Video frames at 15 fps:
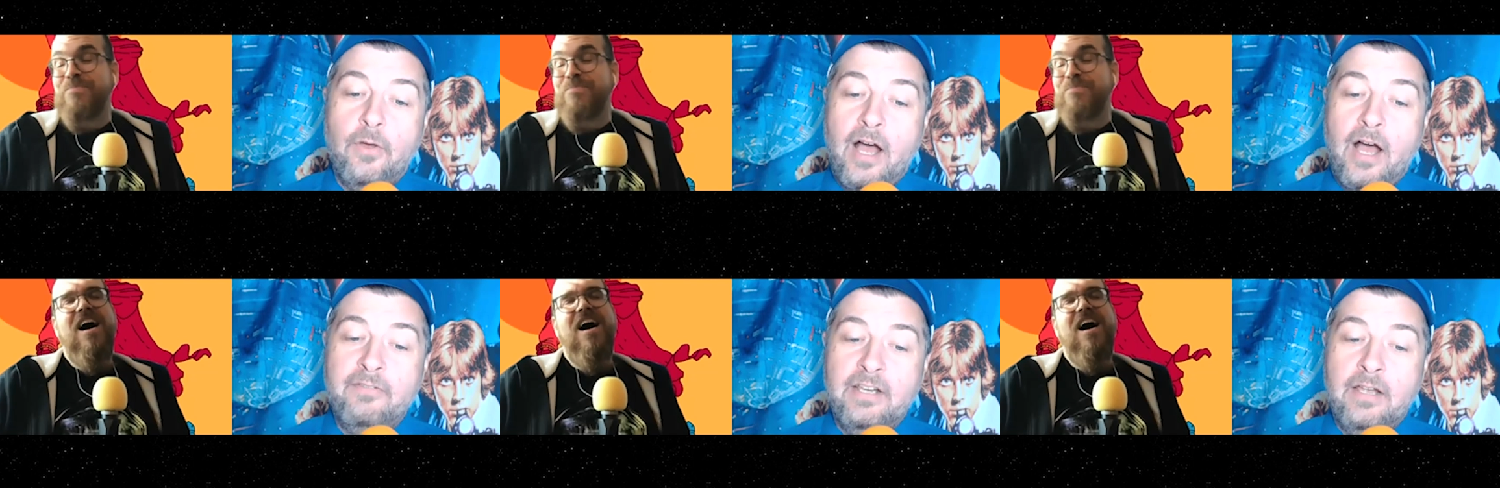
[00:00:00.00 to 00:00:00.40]

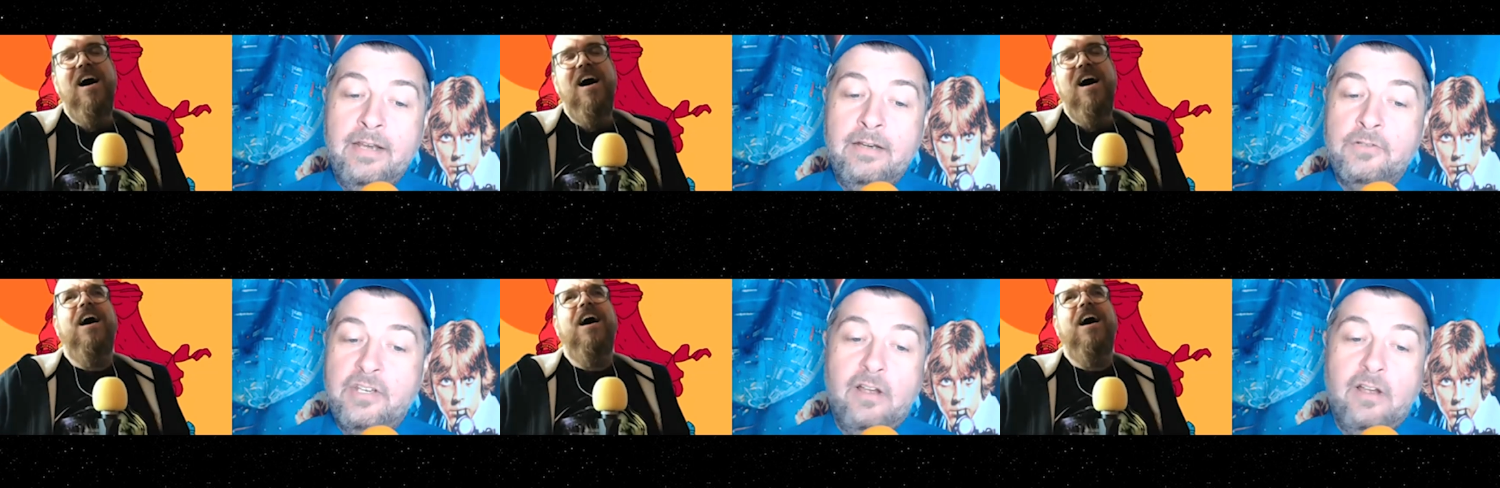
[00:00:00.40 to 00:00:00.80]
Speaker 1: um, obvious,
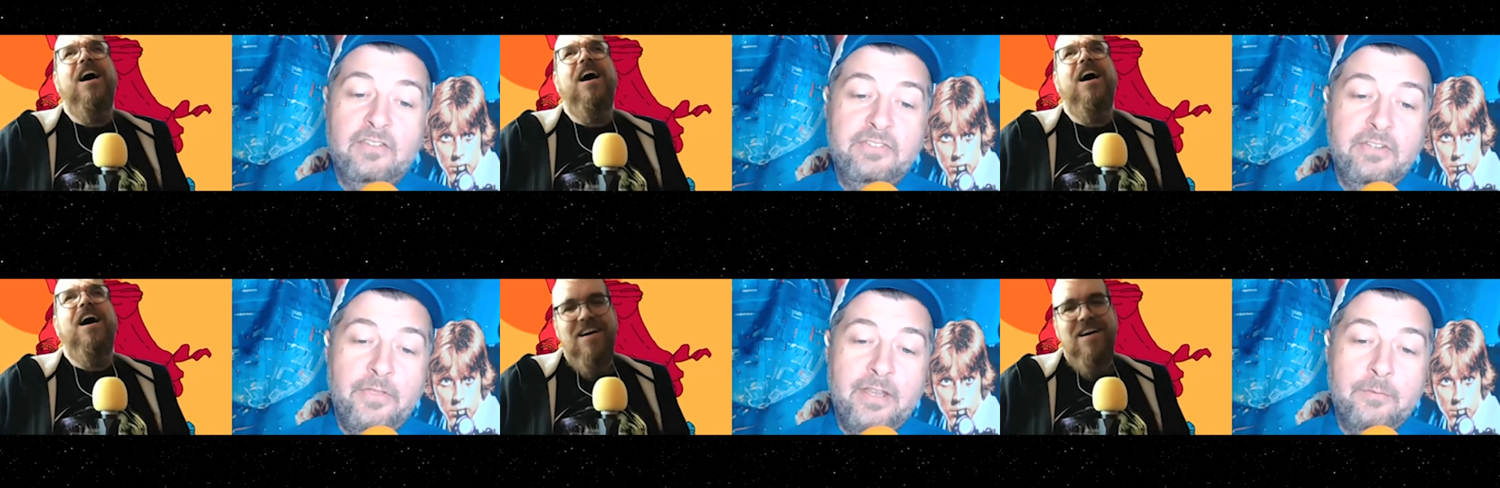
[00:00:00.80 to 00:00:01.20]
and she
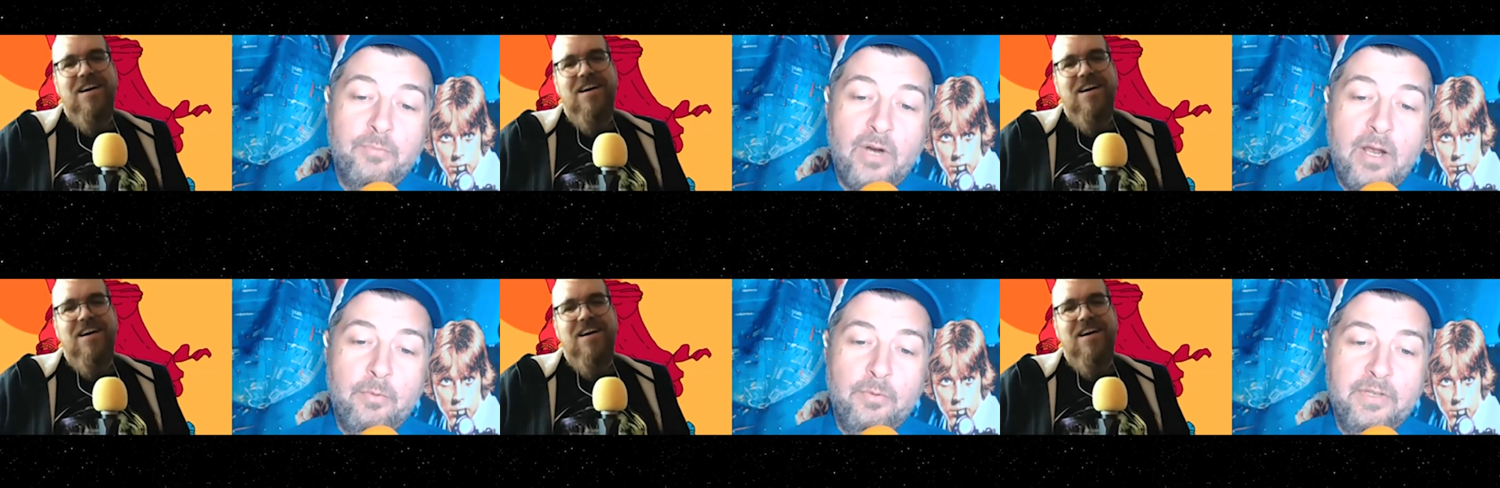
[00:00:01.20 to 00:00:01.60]
also then
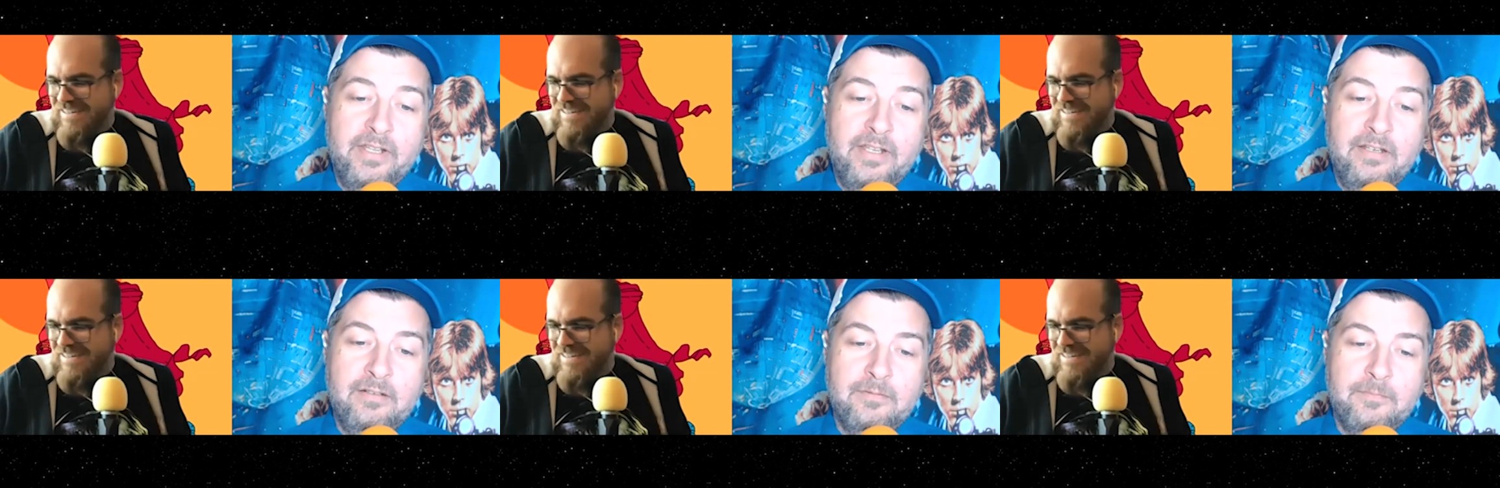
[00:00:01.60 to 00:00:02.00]

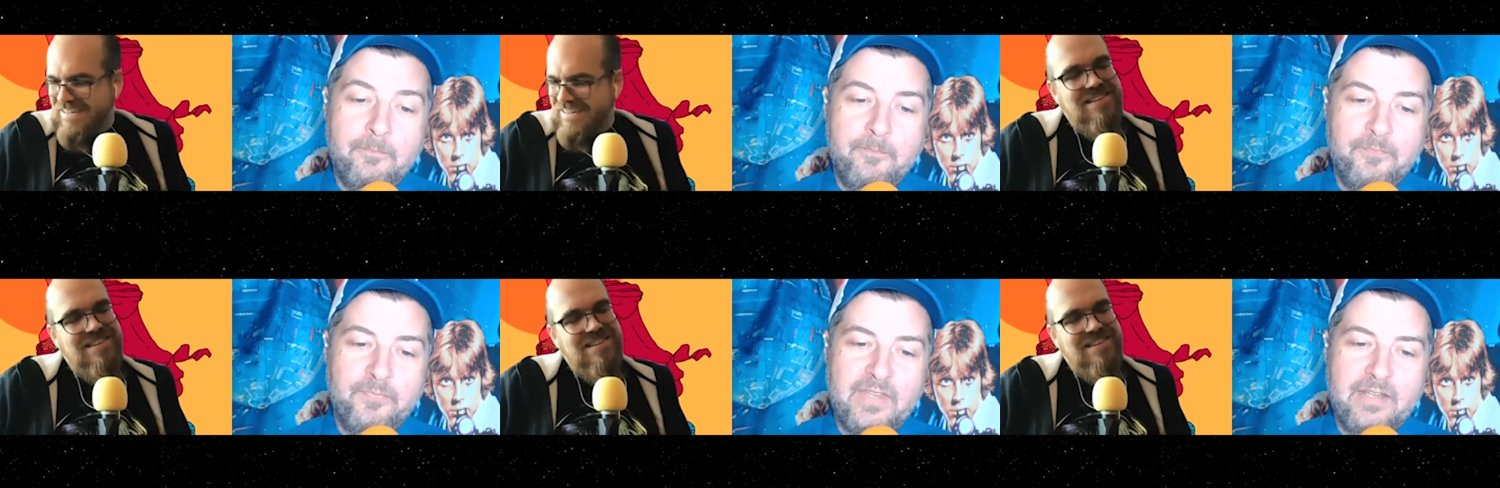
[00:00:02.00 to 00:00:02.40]
probably
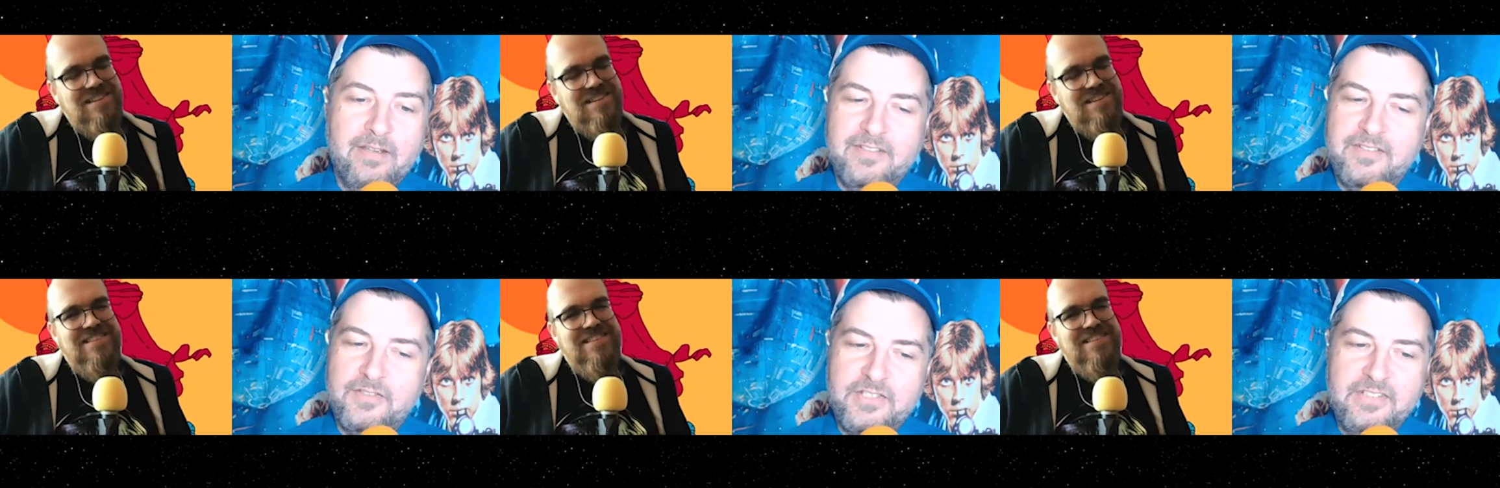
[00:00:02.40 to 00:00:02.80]

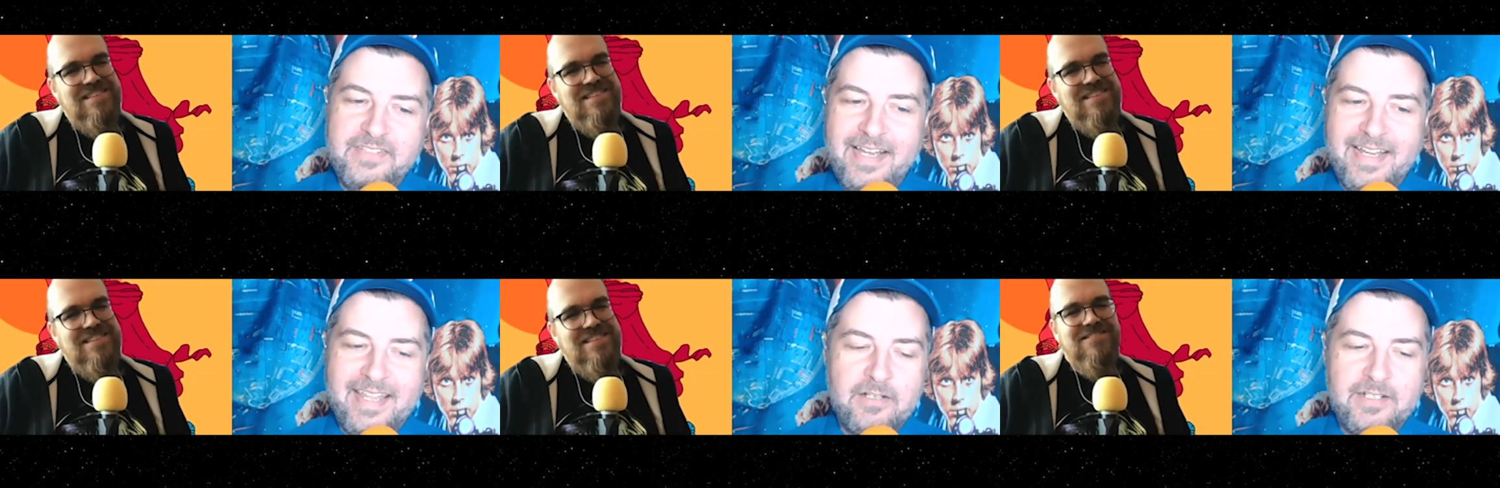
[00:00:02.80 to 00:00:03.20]
she's
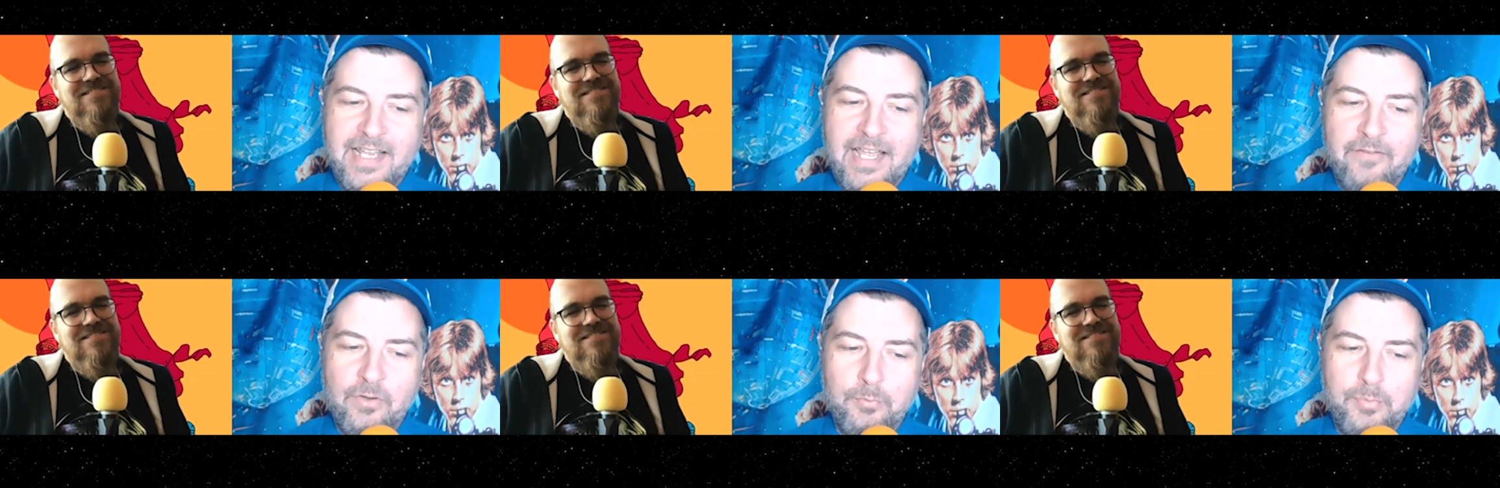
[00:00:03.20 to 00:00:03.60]
not
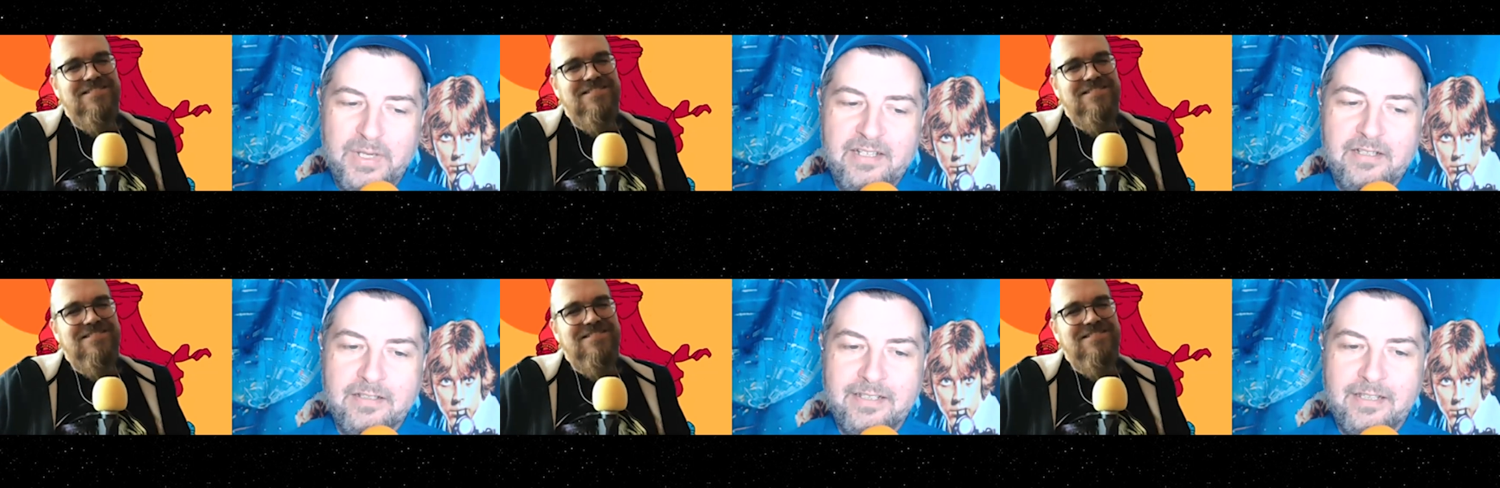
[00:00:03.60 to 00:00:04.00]
counting Even
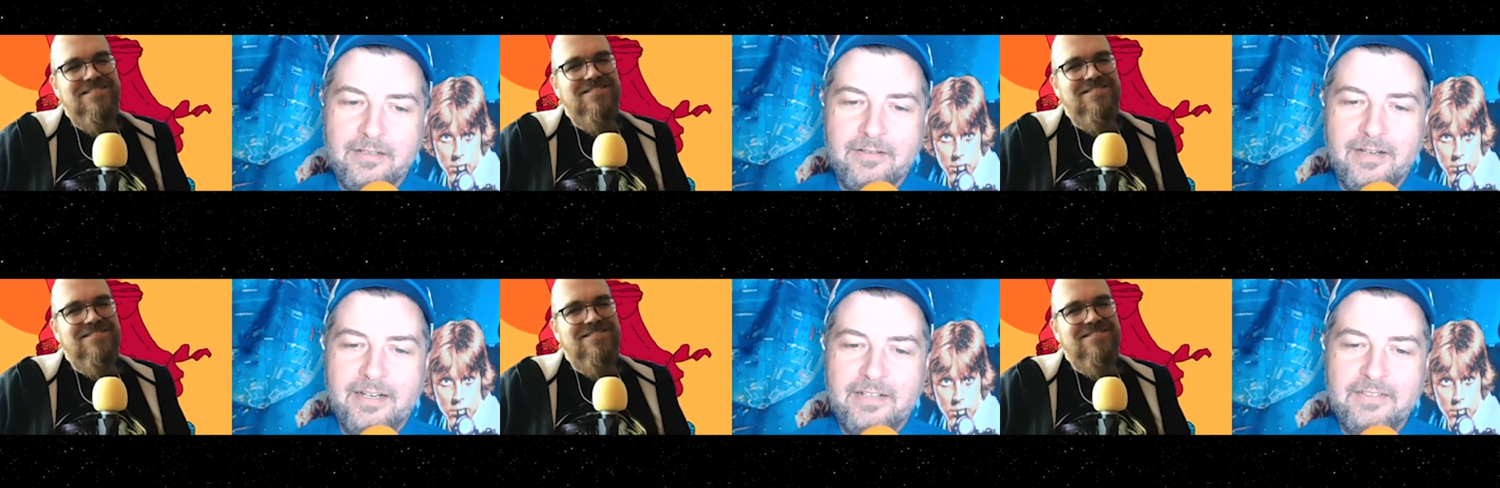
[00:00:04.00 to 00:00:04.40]
Piell either, right?